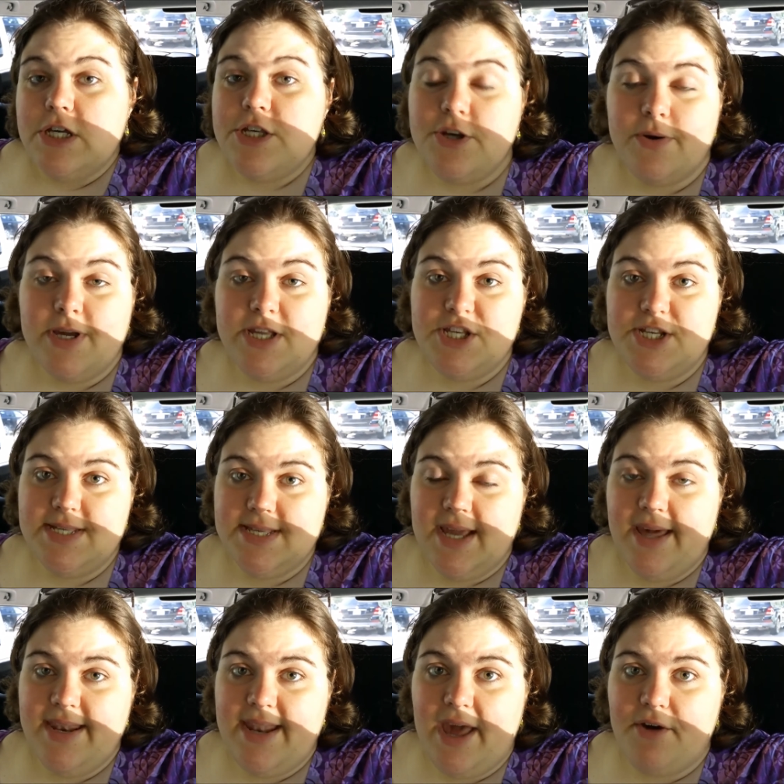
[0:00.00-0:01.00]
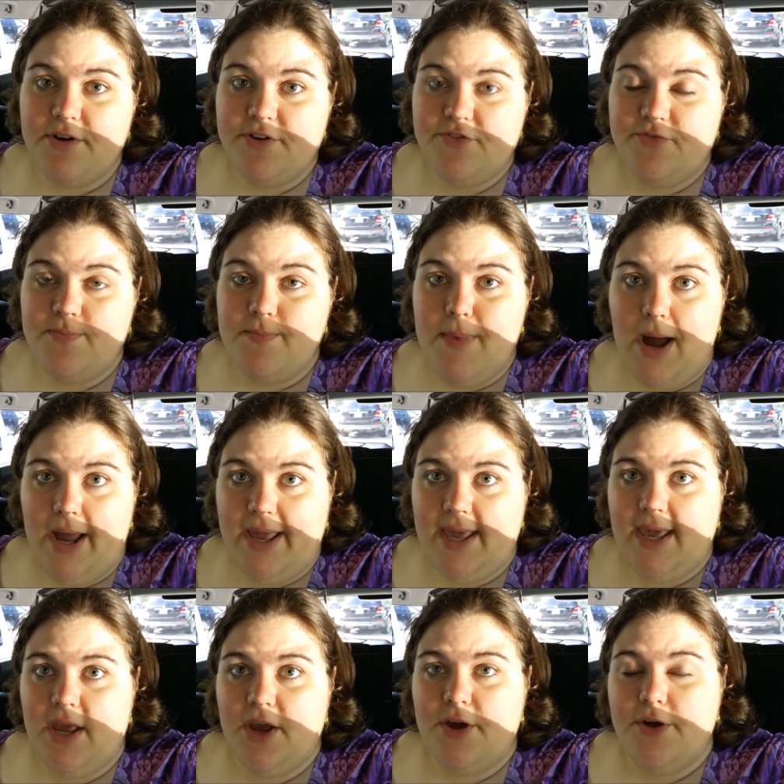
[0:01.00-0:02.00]
So I just got out of
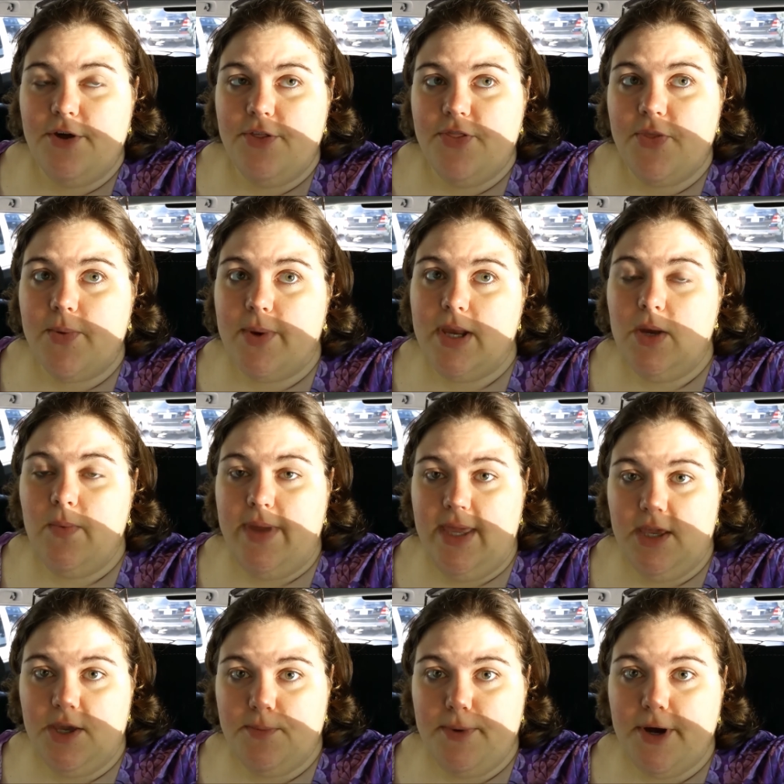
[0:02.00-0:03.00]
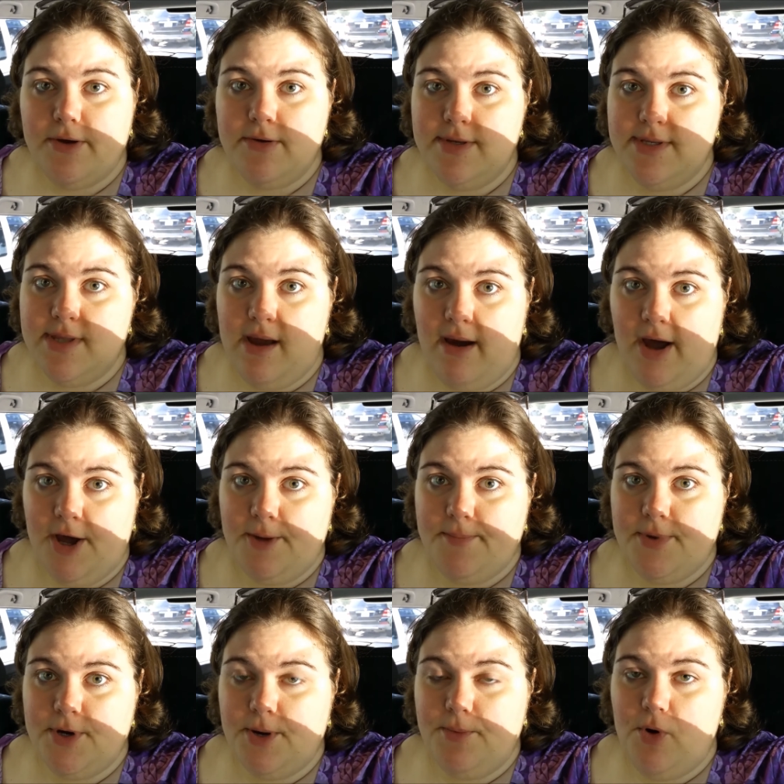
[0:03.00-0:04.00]
my three week post
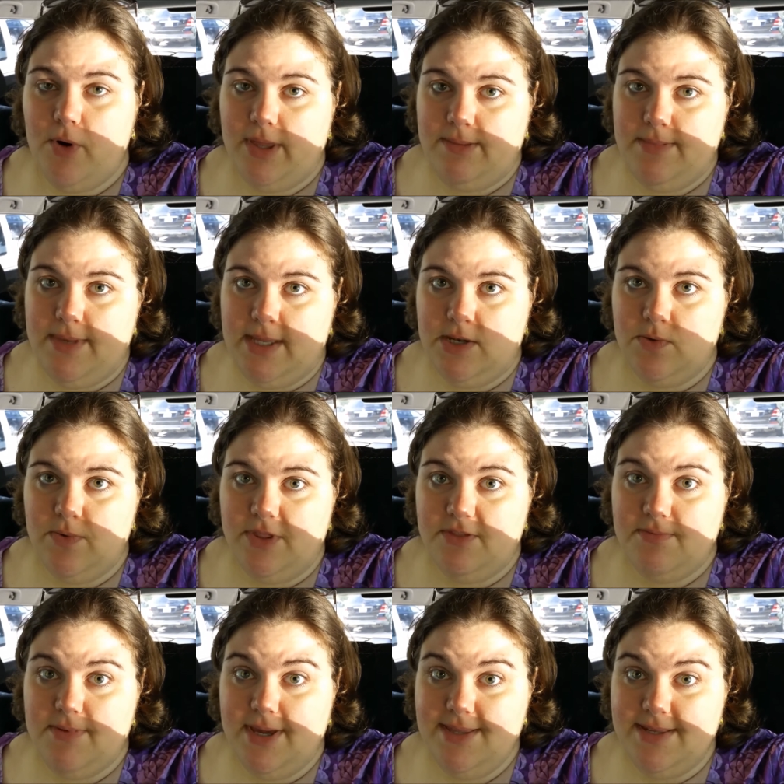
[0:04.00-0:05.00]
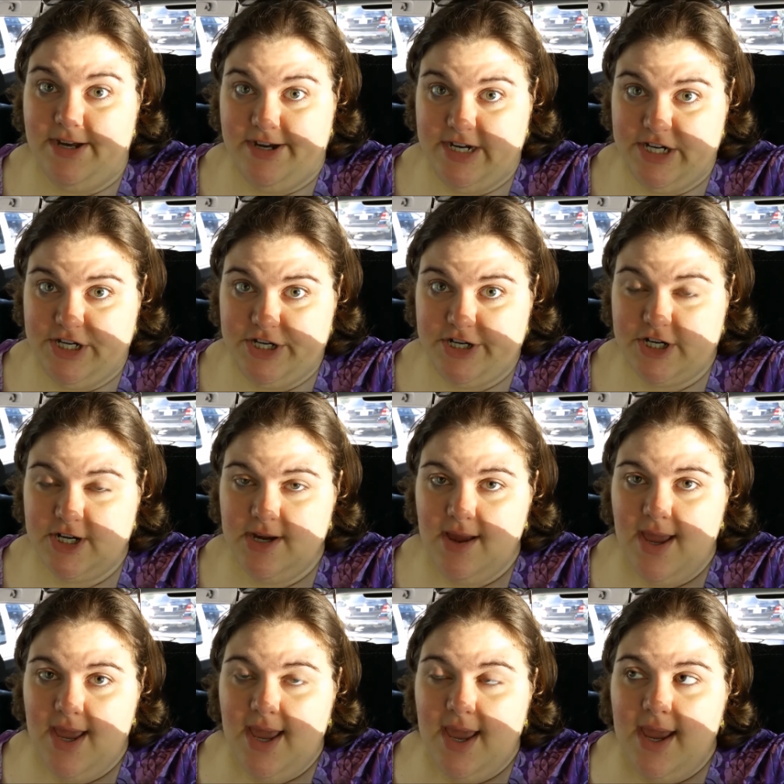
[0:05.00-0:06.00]
op appointment with my doctor,
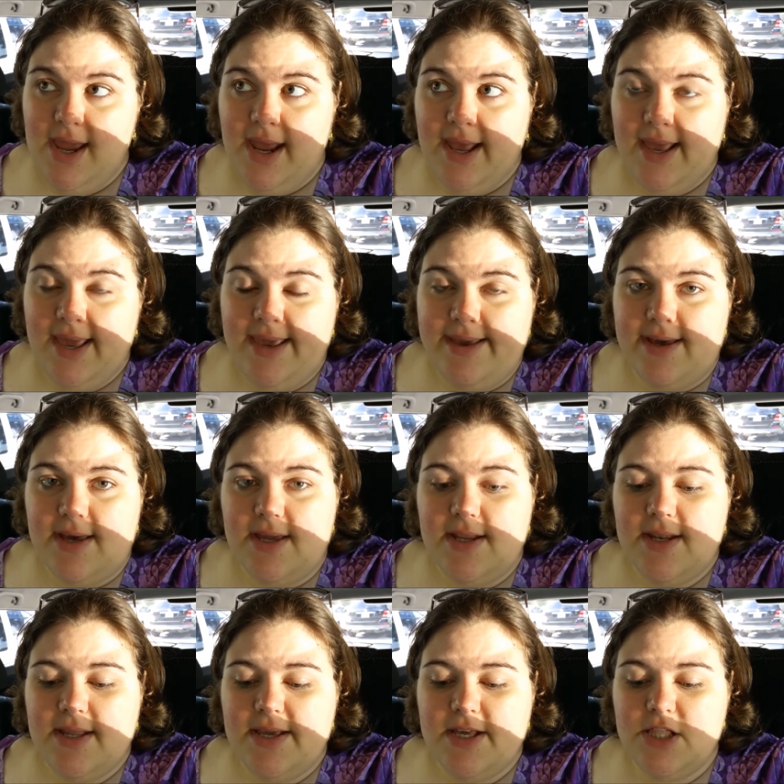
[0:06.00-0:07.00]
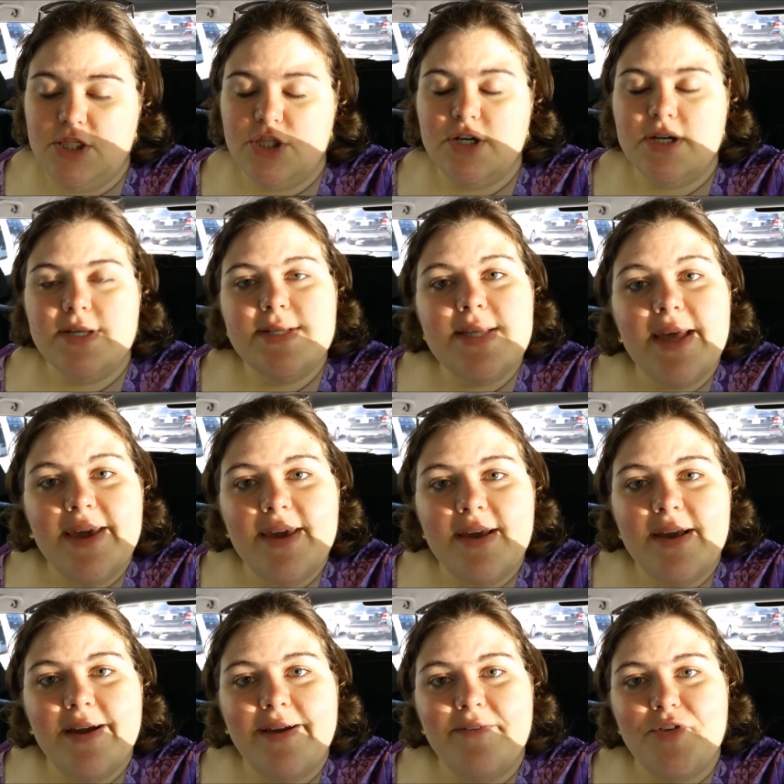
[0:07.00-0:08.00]
and it looks
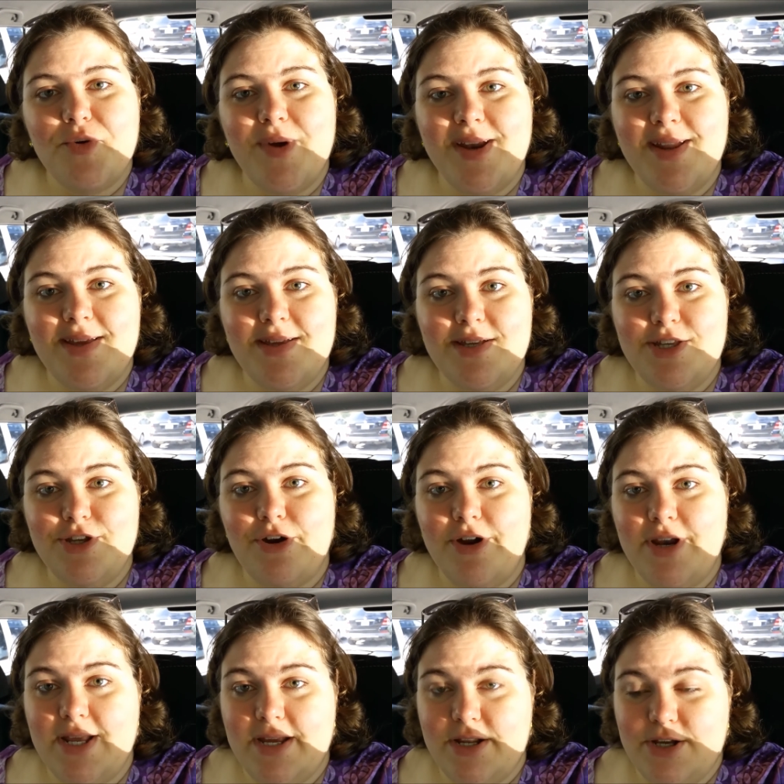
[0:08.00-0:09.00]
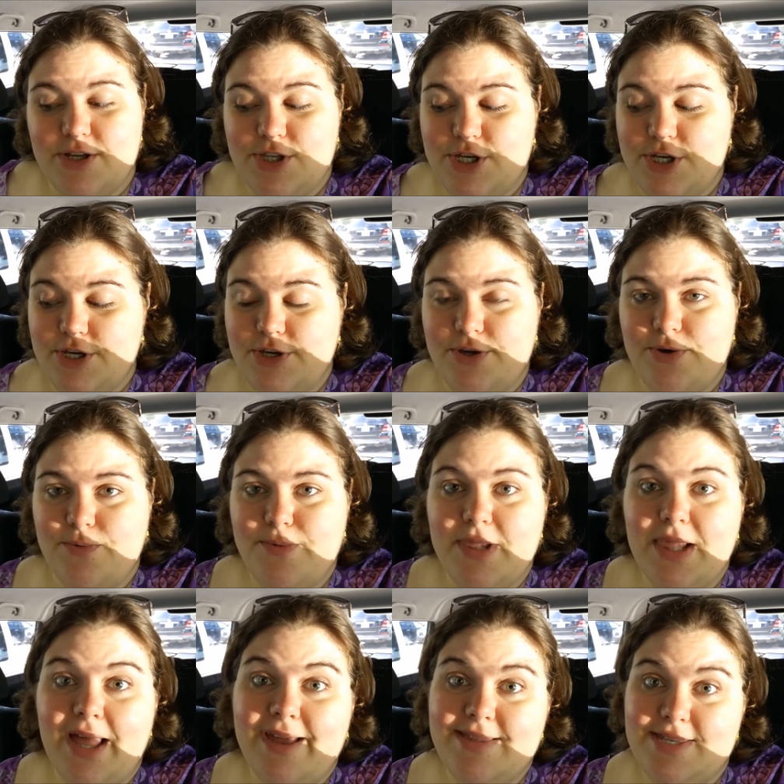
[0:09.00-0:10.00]
like I've already started to
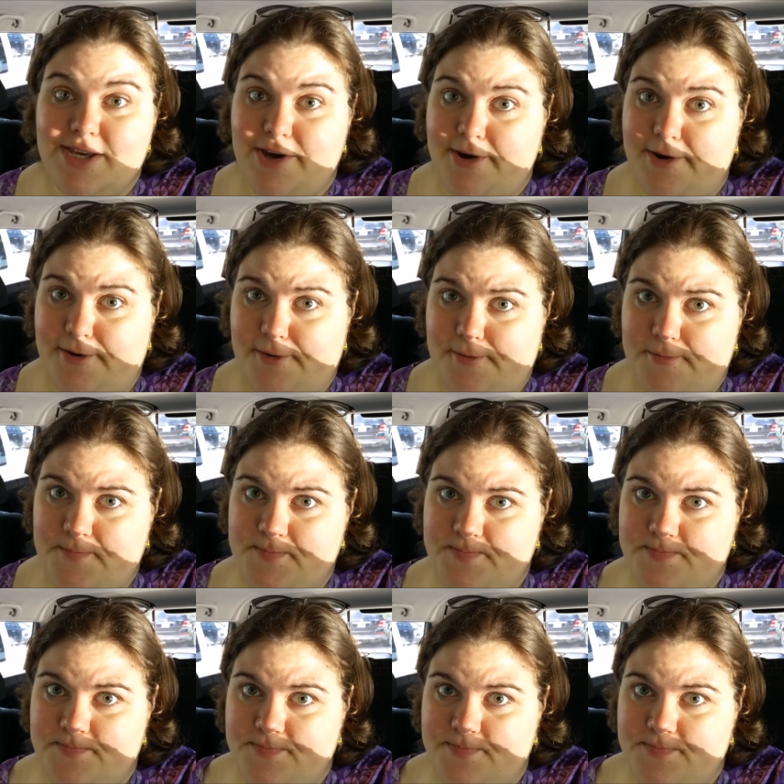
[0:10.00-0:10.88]
plateau.